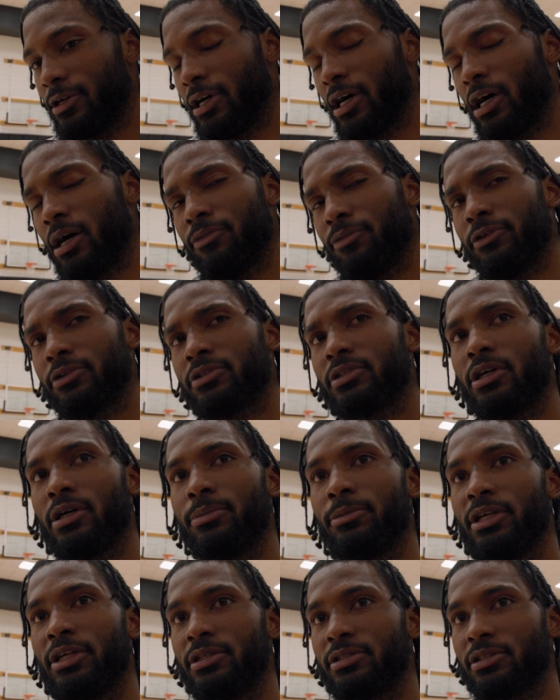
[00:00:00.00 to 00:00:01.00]
It feels good. I
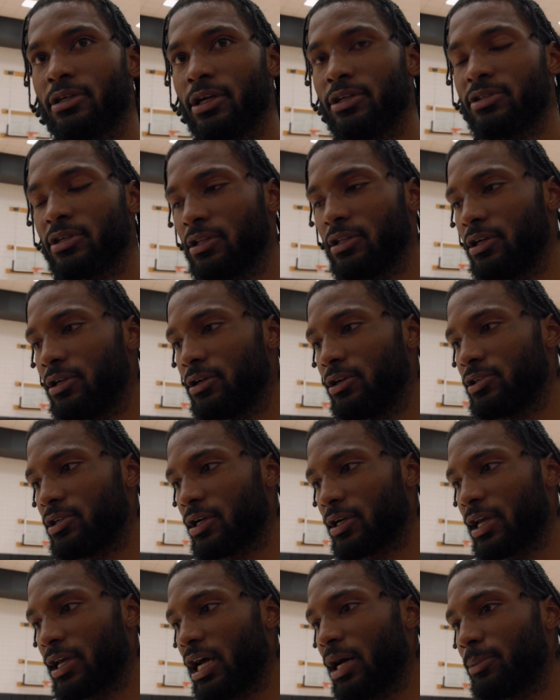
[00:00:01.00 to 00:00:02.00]
mean, he's our leader, he's
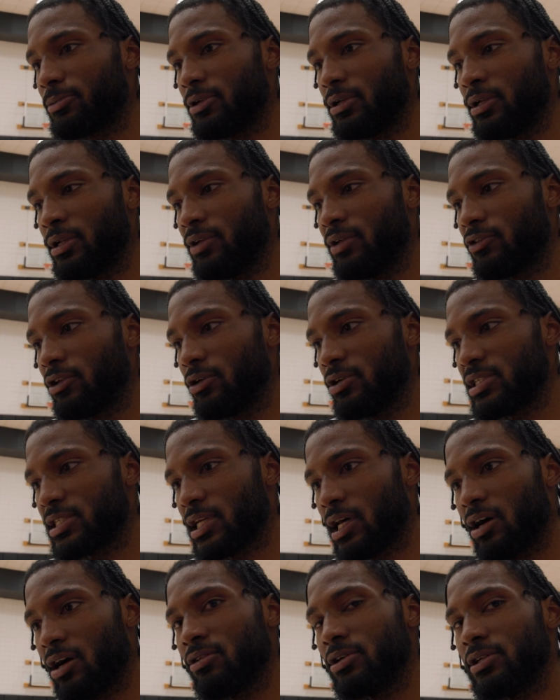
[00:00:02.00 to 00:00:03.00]
our captain, and even though he's
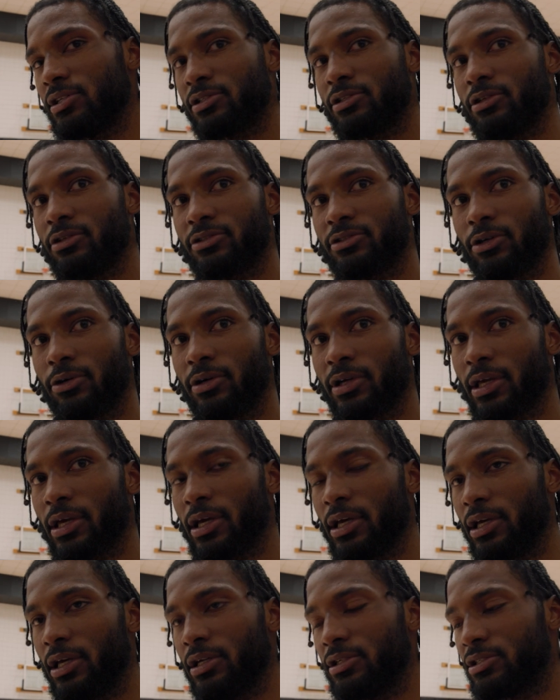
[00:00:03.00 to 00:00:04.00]
out, he's still so
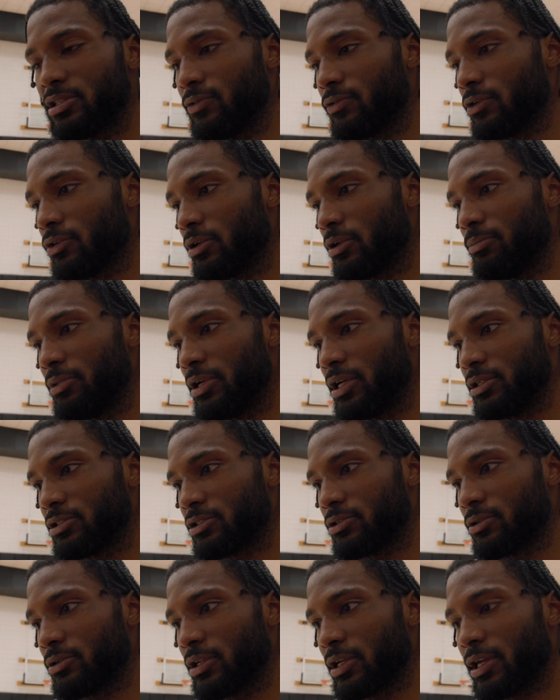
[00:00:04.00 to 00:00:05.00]
engaged, even on the bench
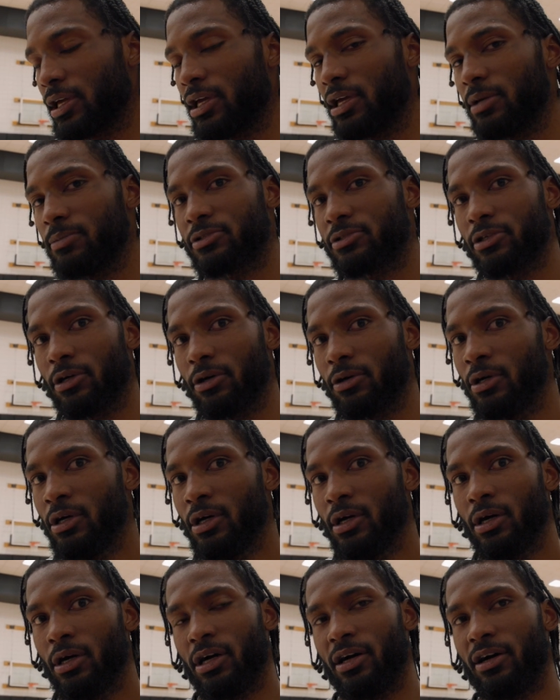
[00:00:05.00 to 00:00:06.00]
during the game. So
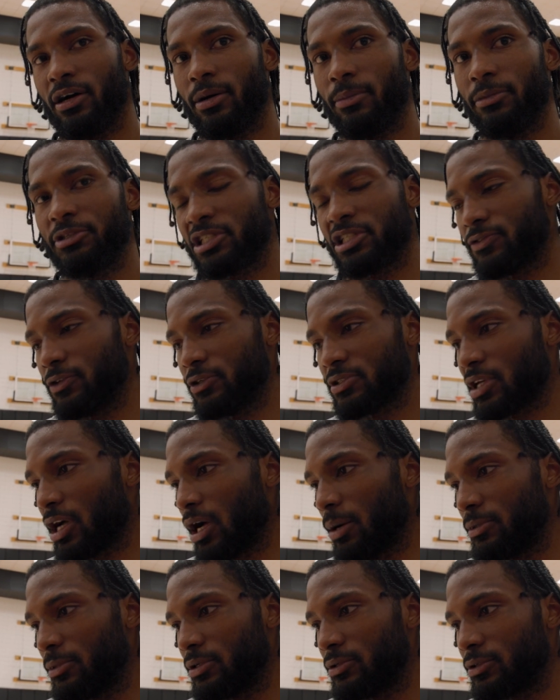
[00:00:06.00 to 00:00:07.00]
it just feels
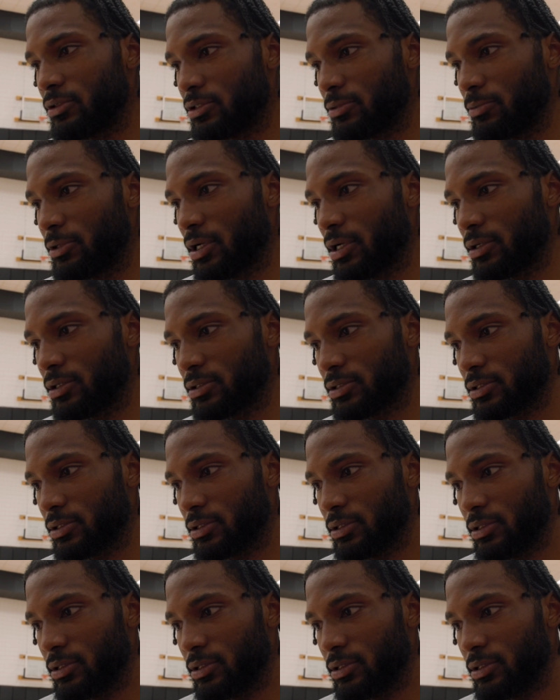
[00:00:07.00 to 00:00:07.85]
common, to be honest.